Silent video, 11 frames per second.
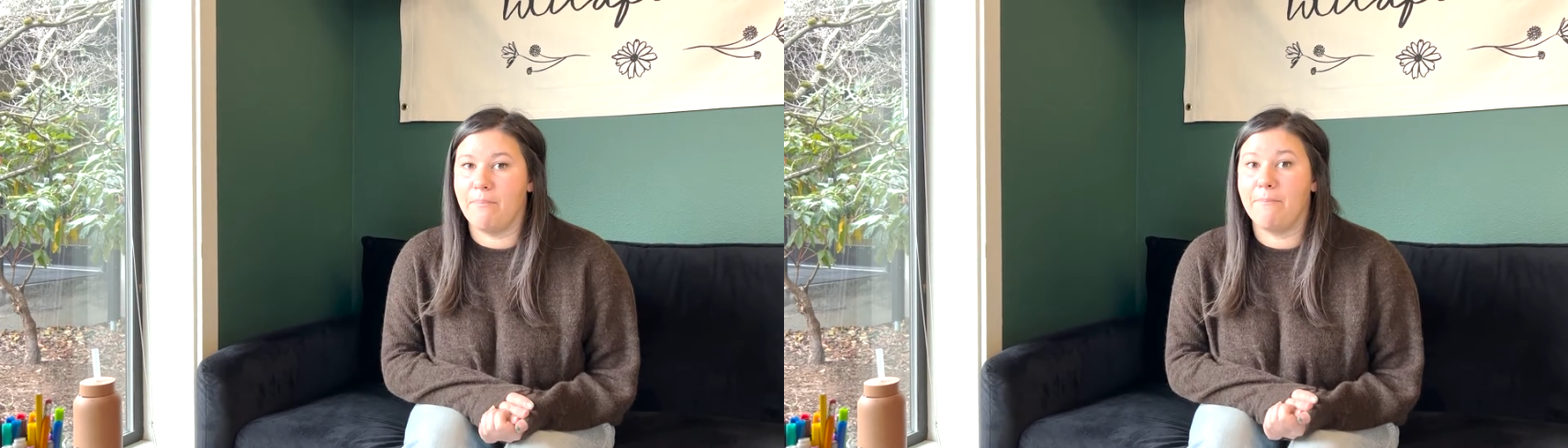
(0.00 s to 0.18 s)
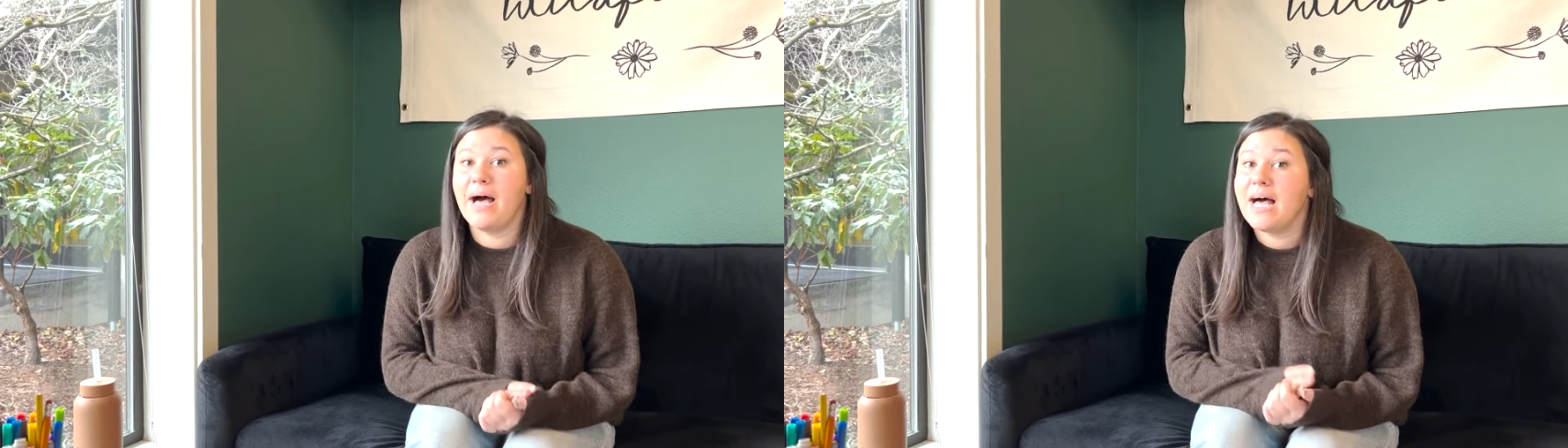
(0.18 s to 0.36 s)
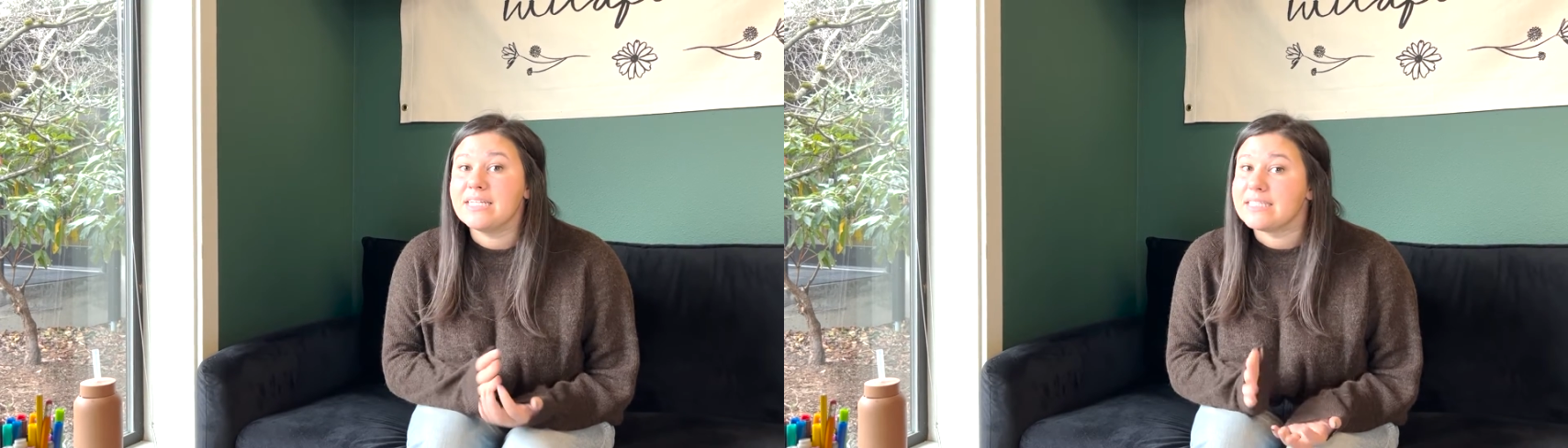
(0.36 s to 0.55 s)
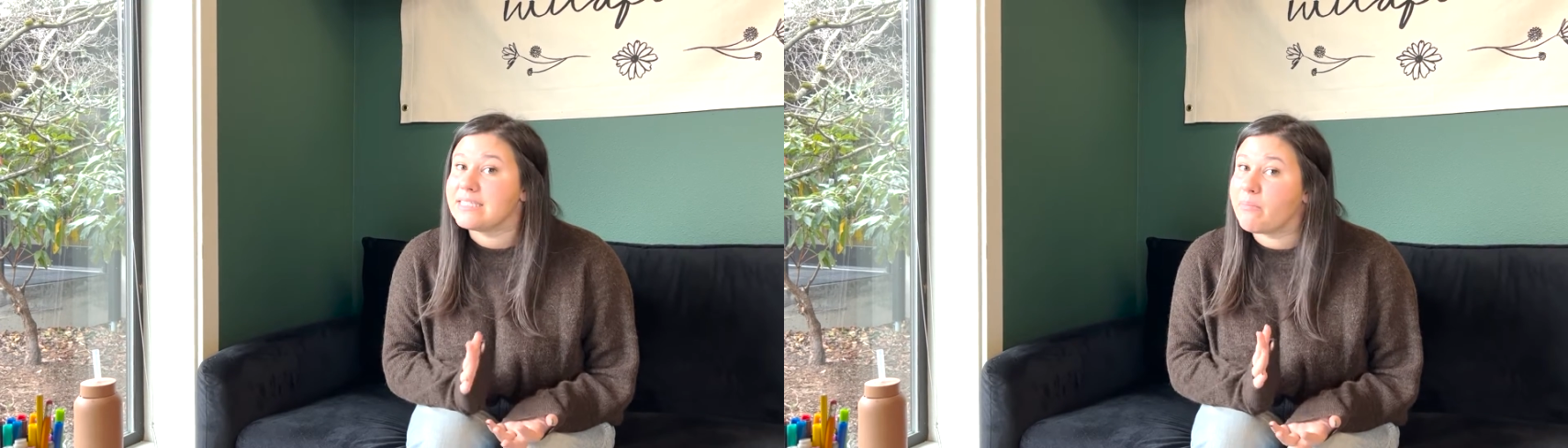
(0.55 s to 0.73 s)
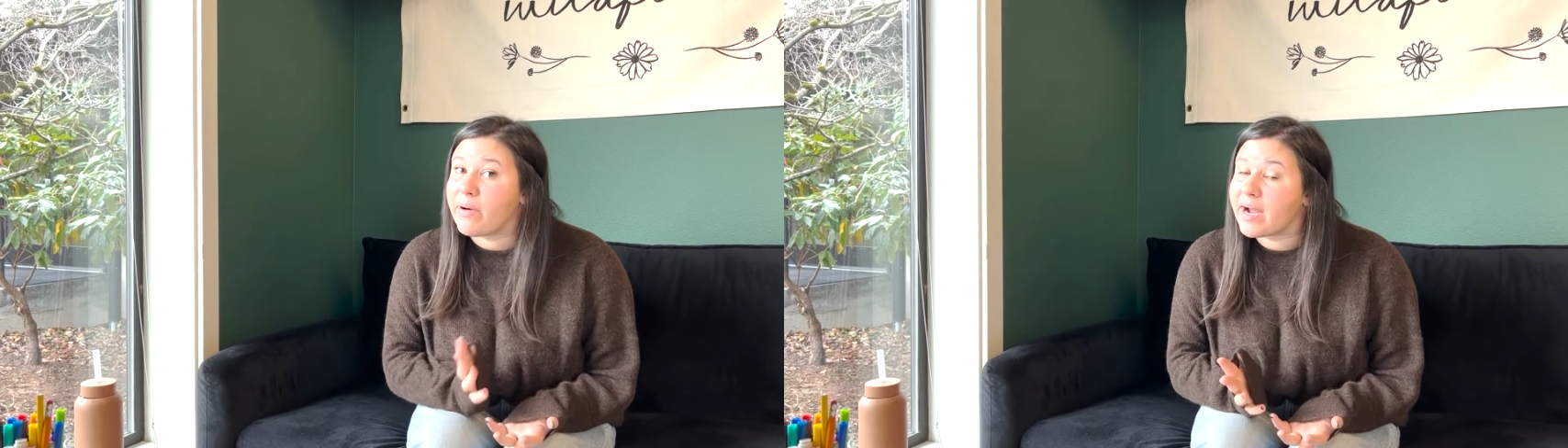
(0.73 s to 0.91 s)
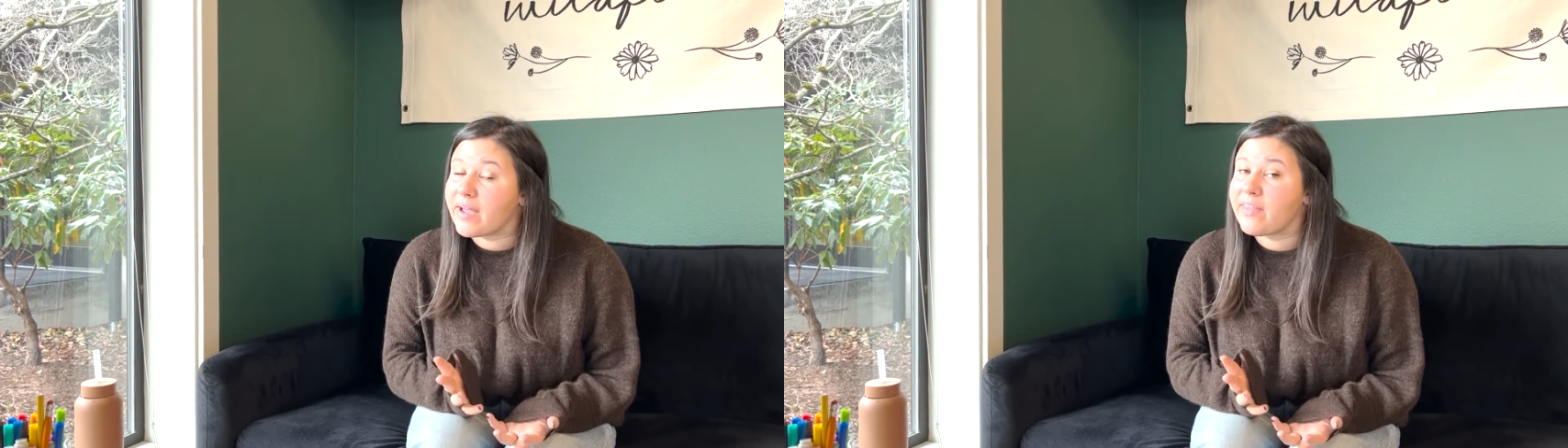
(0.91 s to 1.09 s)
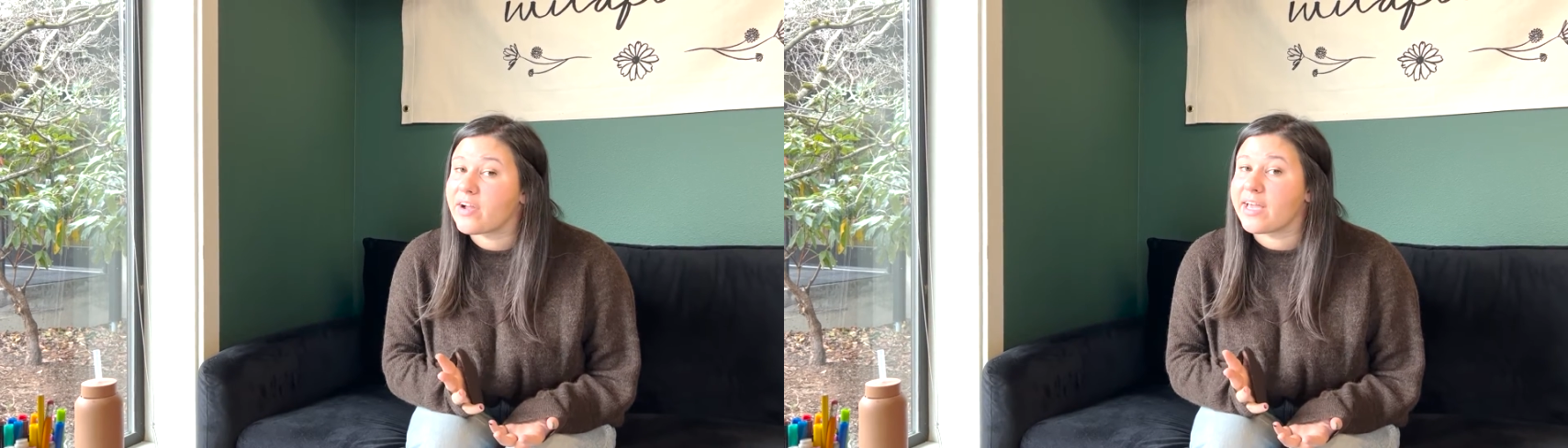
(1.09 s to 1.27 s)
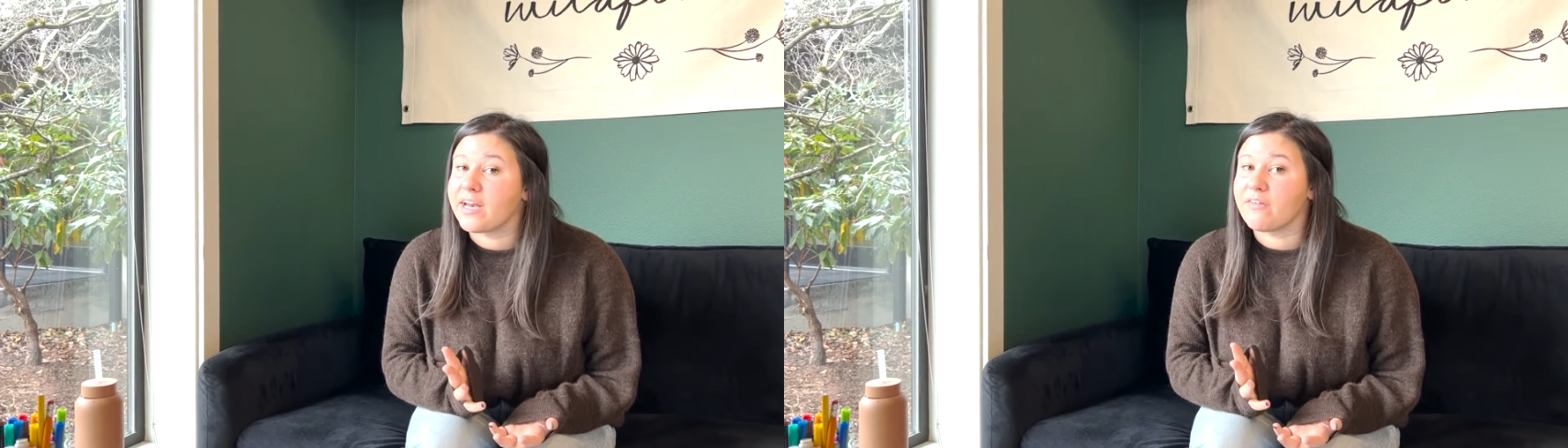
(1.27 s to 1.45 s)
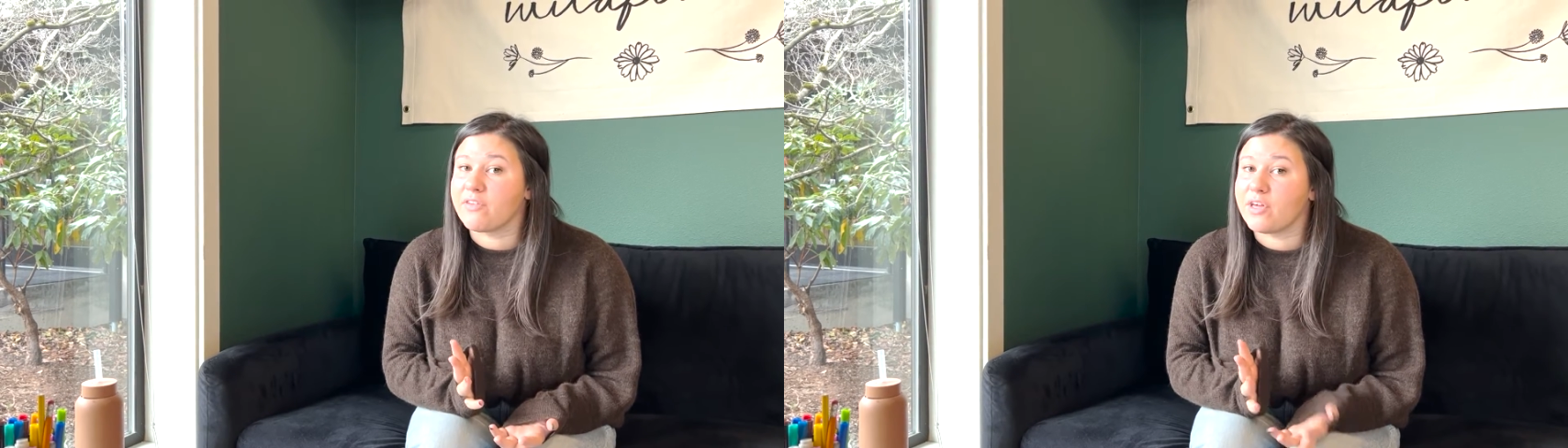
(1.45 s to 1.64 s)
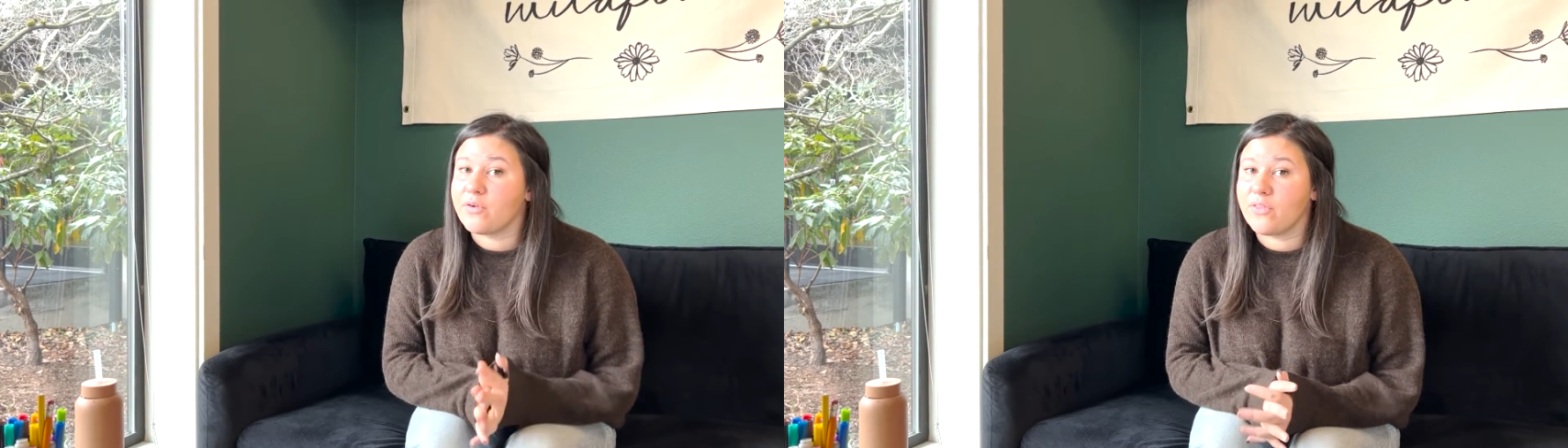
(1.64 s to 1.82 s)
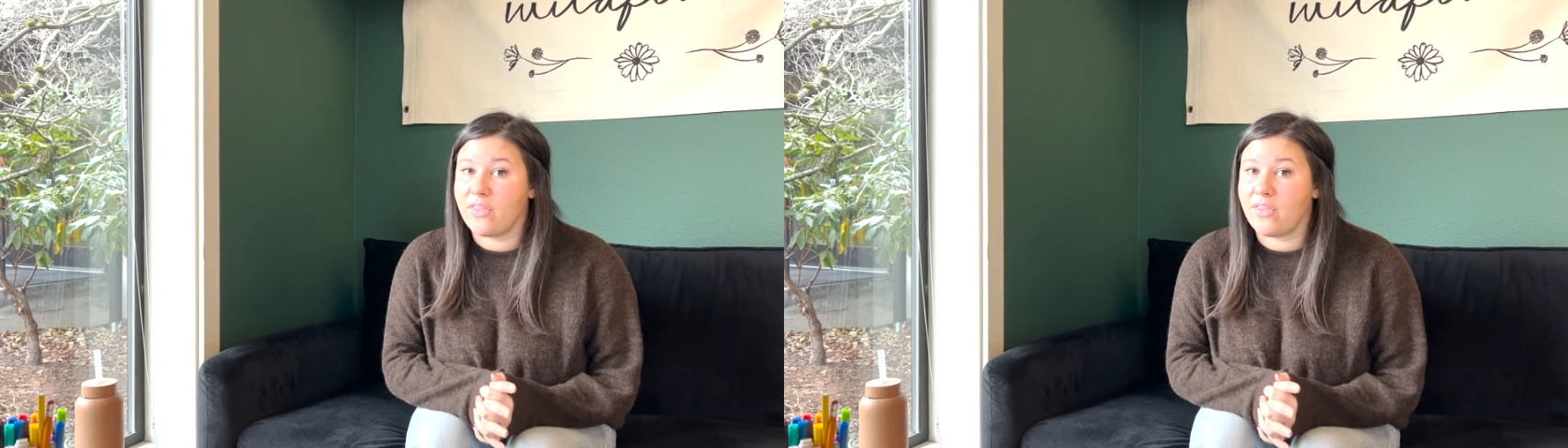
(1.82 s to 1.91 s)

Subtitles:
But somewhere in their interview,